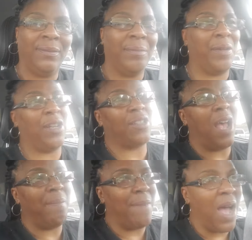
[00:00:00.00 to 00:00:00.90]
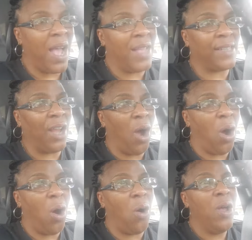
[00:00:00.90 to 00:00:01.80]
Because our minds,
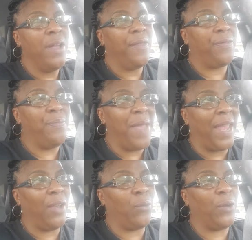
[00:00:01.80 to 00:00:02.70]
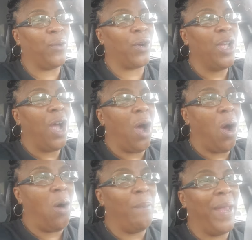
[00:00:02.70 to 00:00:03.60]
we were
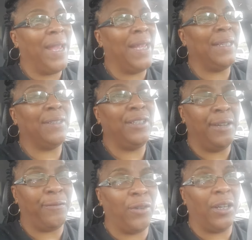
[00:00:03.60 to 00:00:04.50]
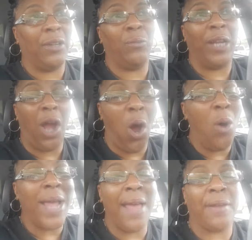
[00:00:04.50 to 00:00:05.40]
all made differently. We all got a